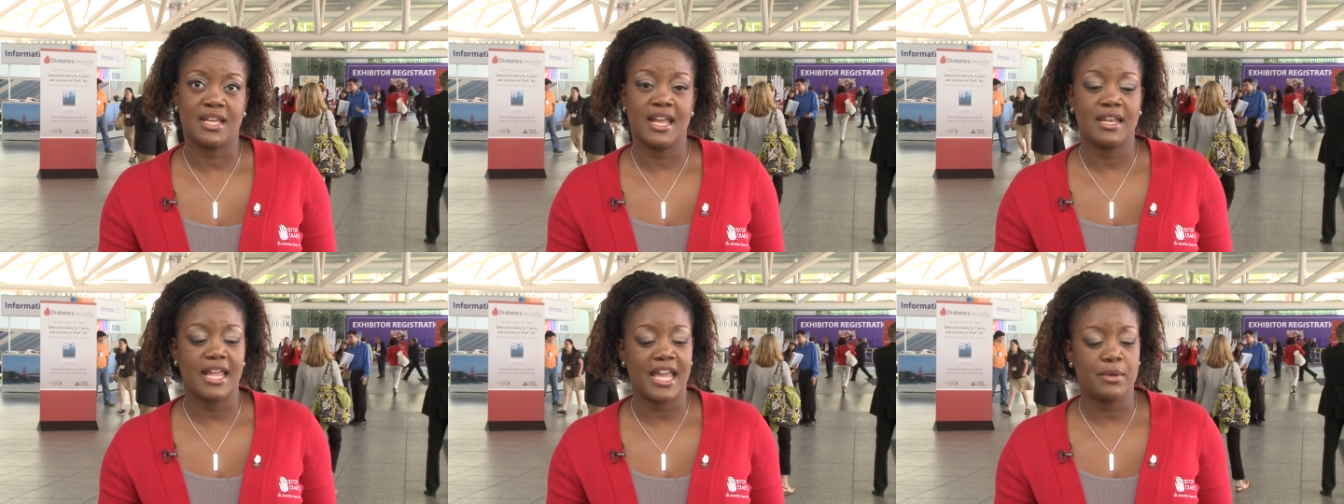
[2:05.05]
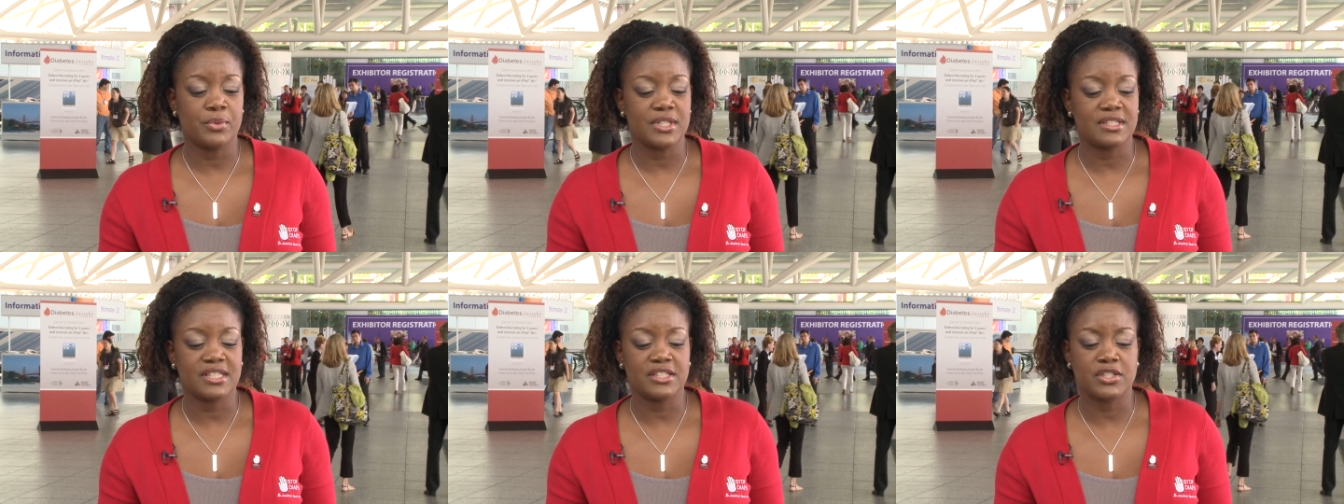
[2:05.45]
and
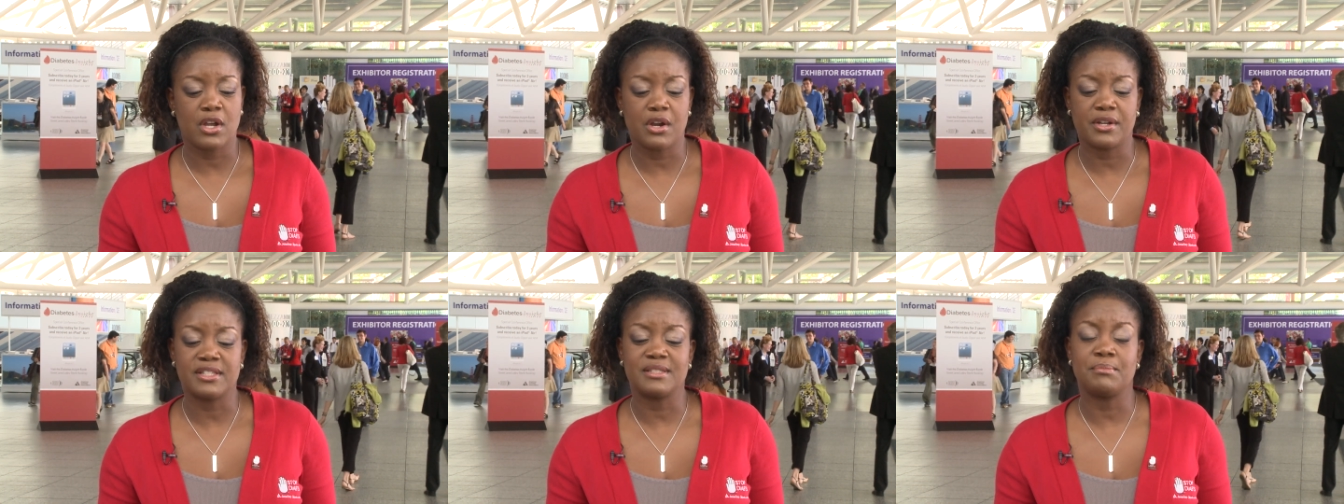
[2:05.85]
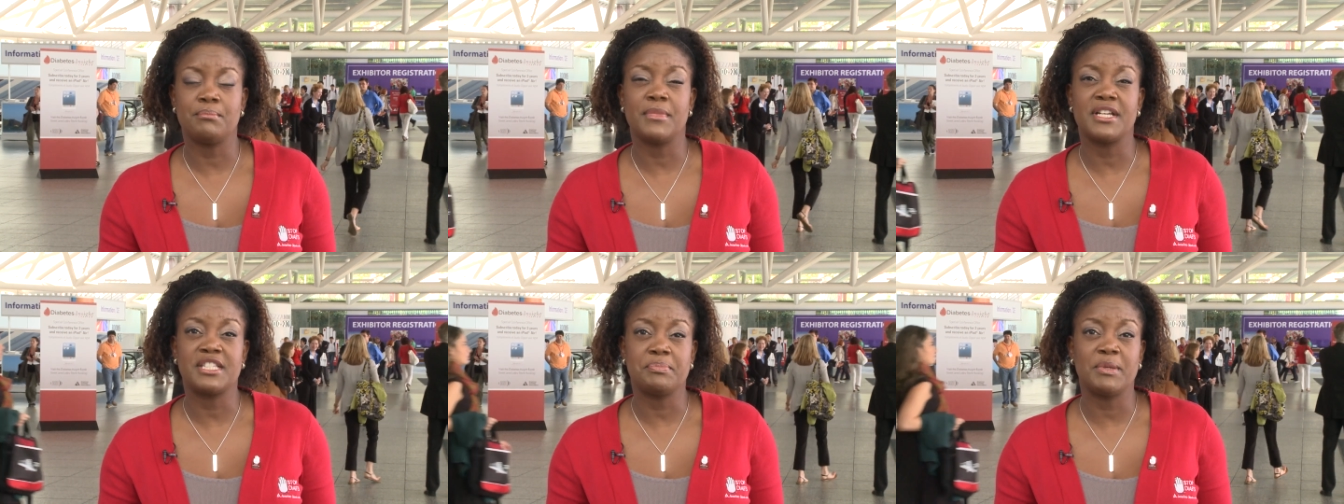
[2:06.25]
A1C targets
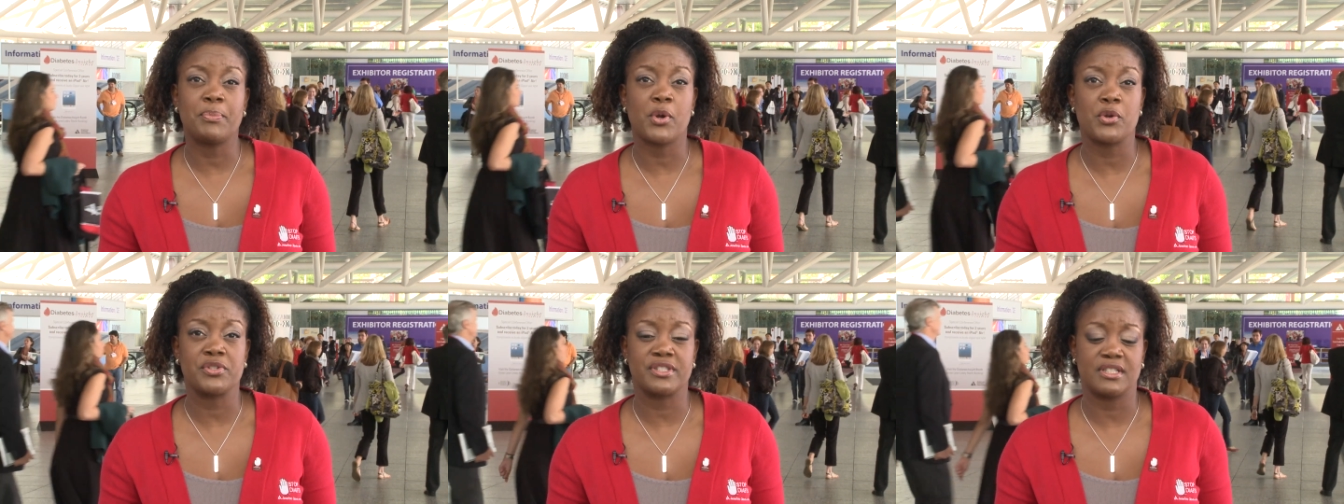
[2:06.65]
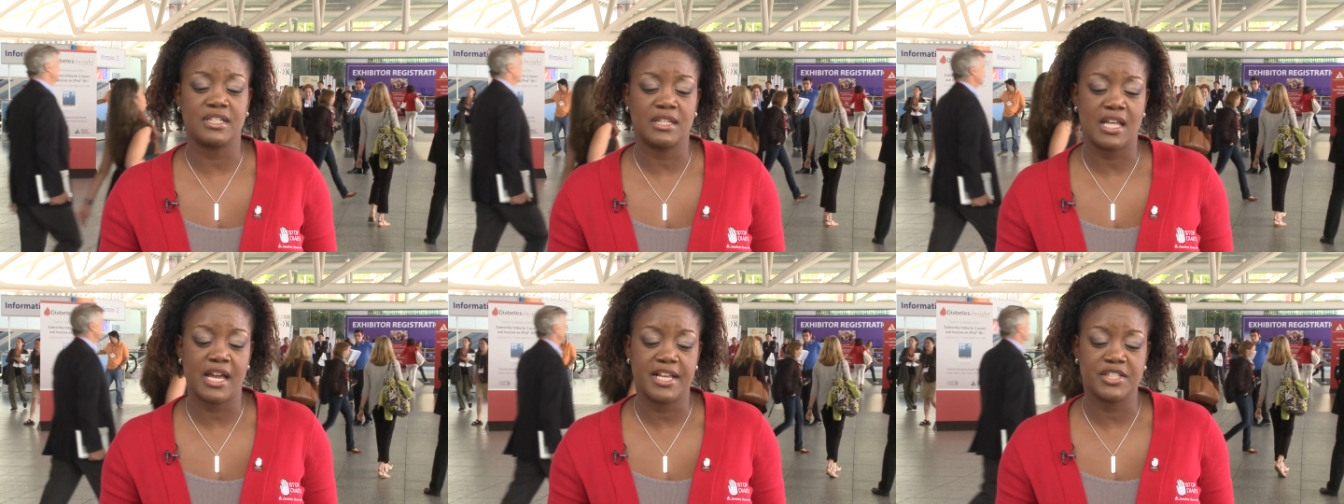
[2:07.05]
must be
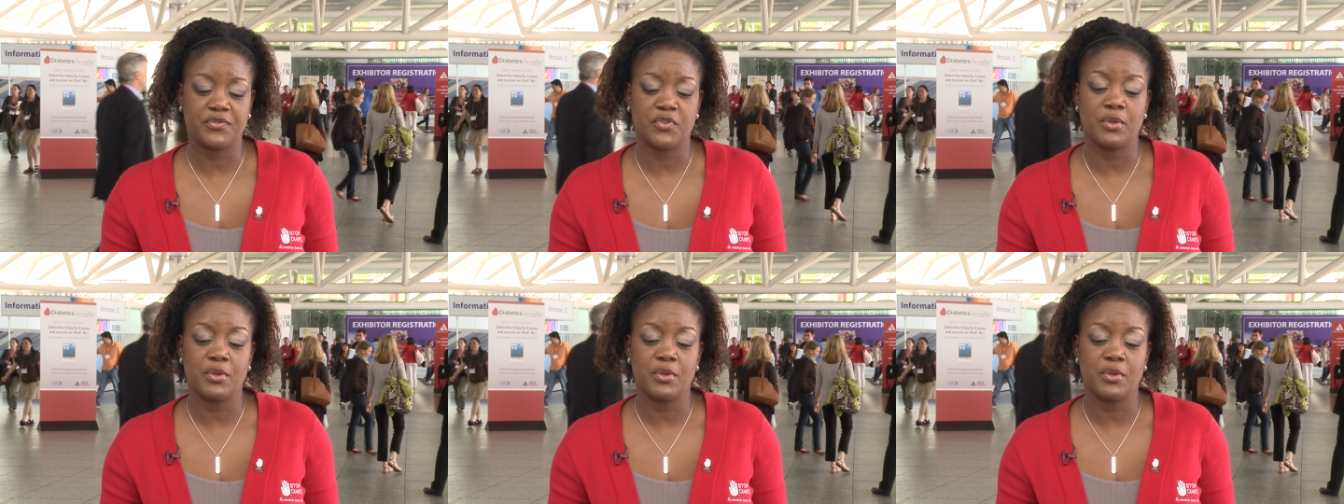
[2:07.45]
personalized